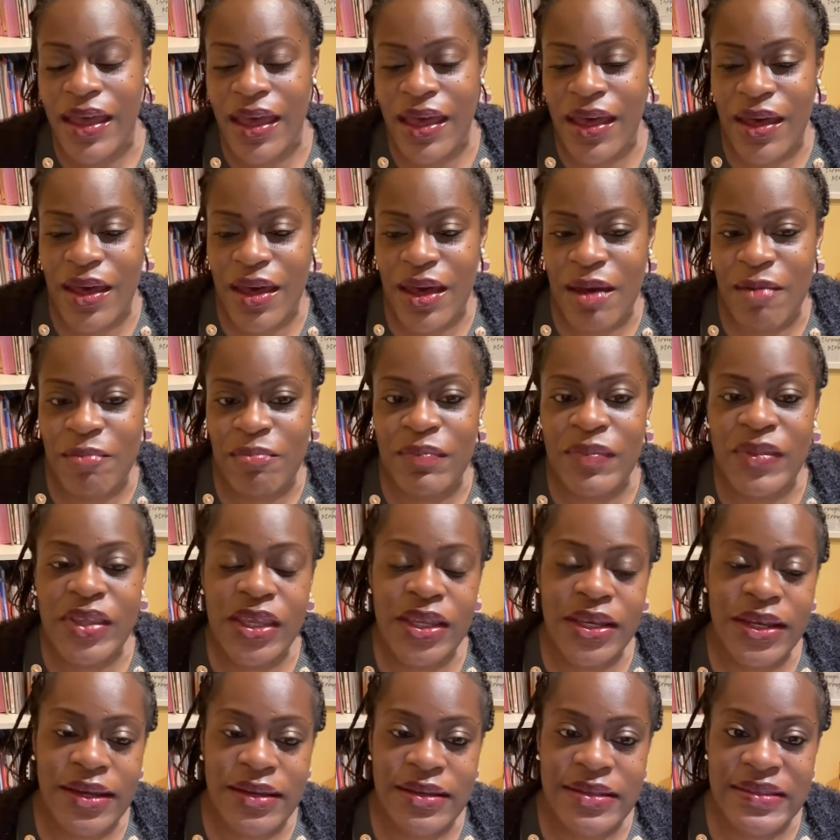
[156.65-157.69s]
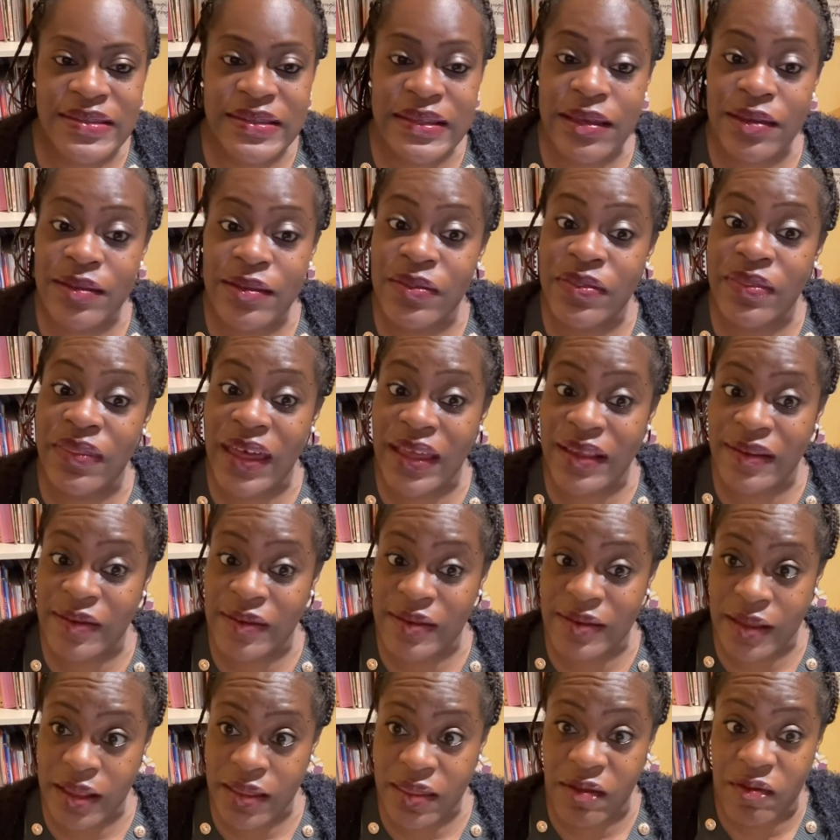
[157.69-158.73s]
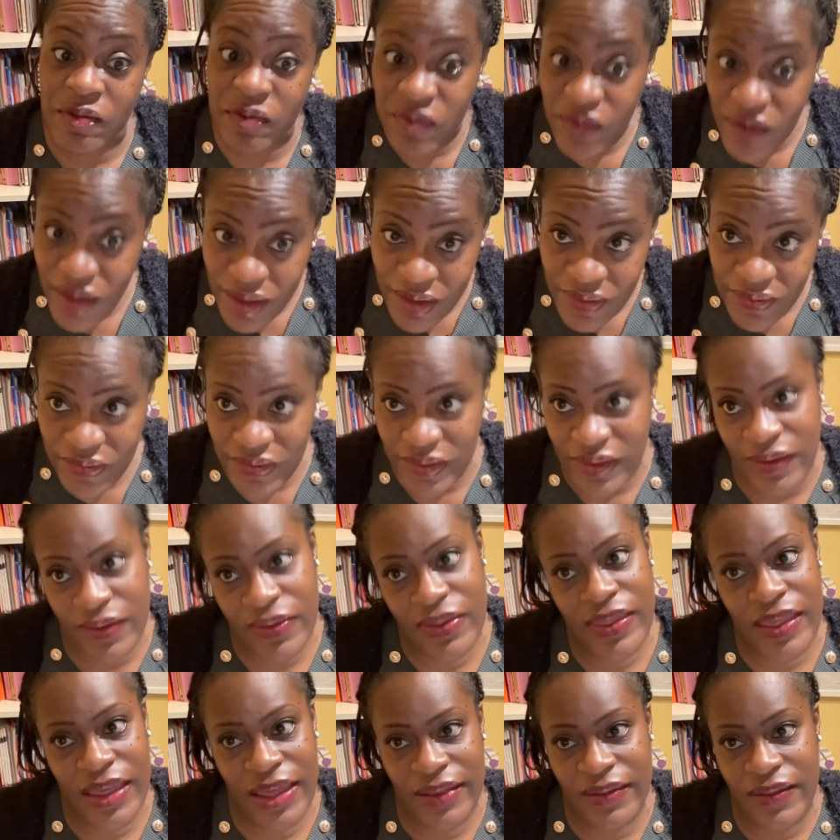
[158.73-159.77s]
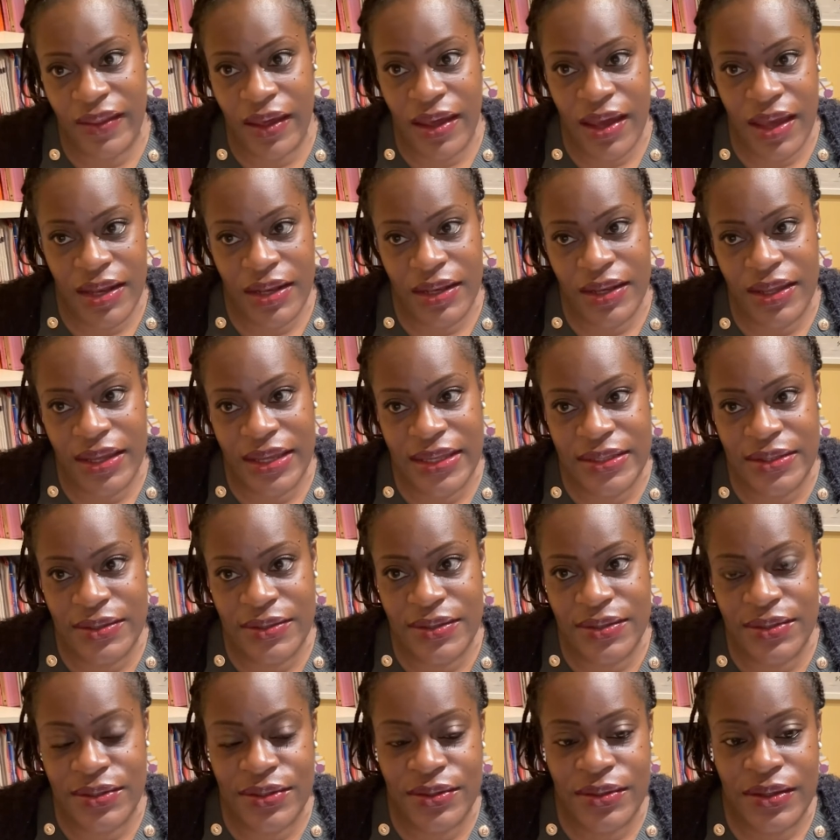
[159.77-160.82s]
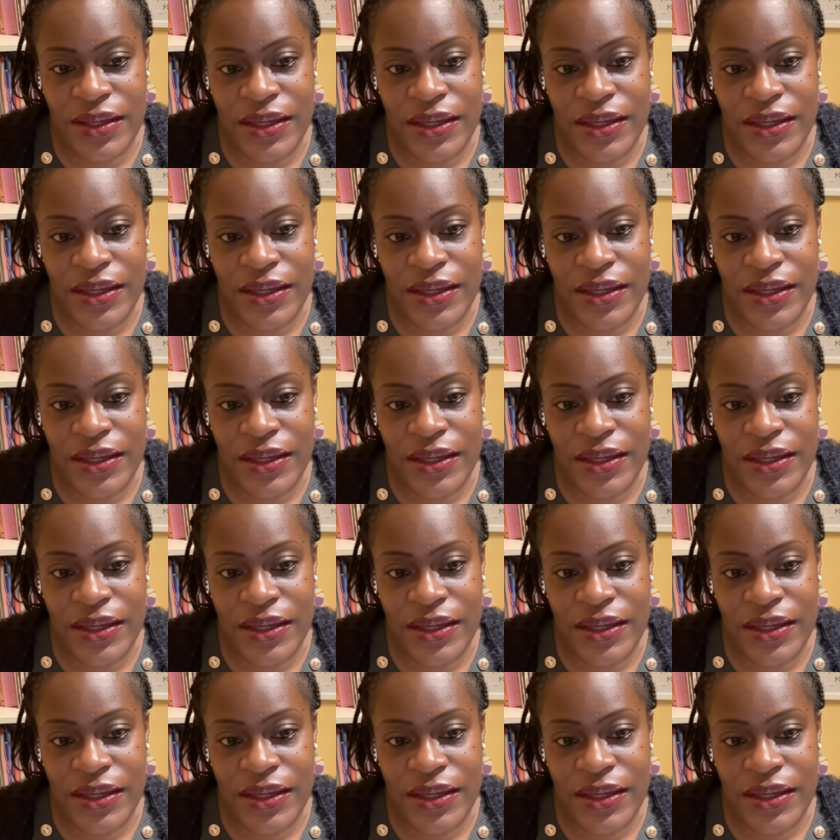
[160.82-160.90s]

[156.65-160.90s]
So that's the first thing that I'd like to